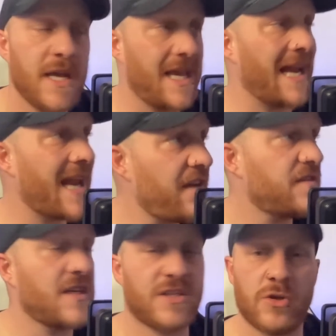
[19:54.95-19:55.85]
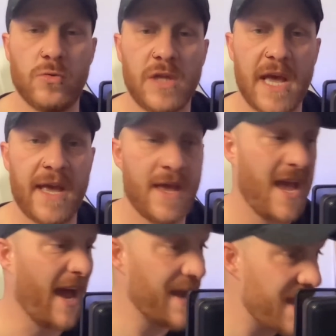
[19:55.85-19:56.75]
You left it too late,
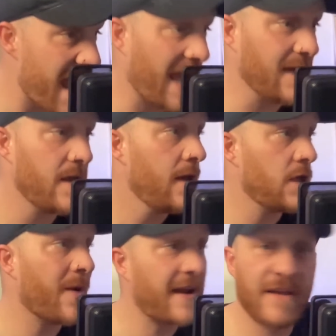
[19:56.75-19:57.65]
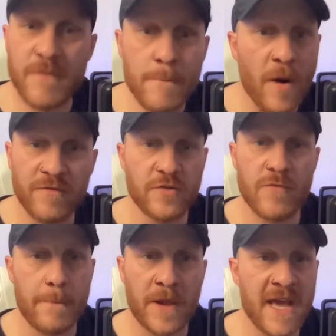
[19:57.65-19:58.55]
and then you hadn't even bothered
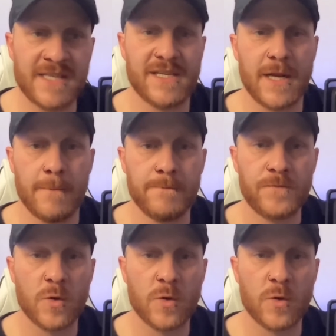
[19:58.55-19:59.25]
replacing him,